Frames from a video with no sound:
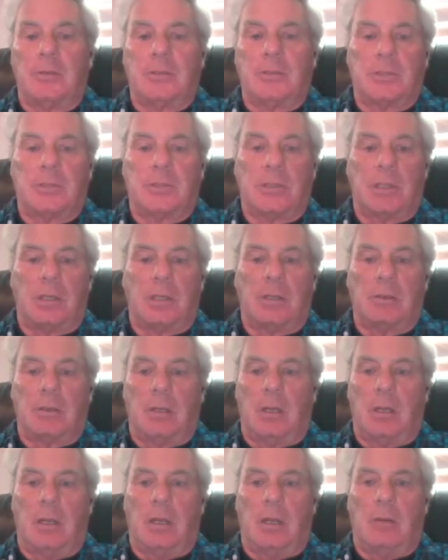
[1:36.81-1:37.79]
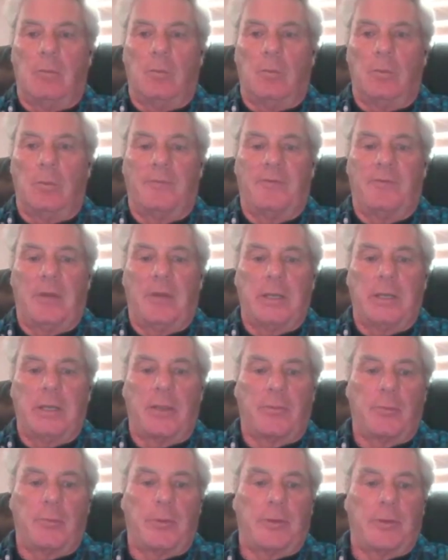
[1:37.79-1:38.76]
share the
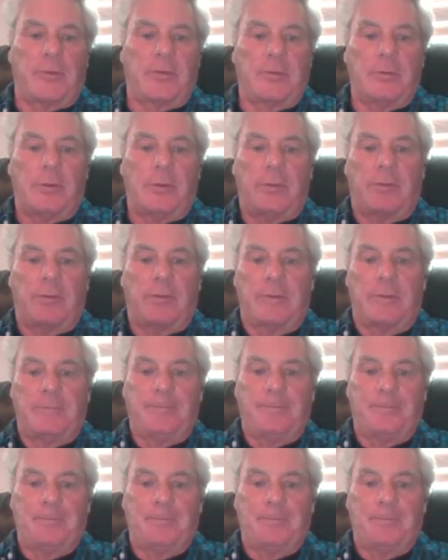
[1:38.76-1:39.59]
findings with their students.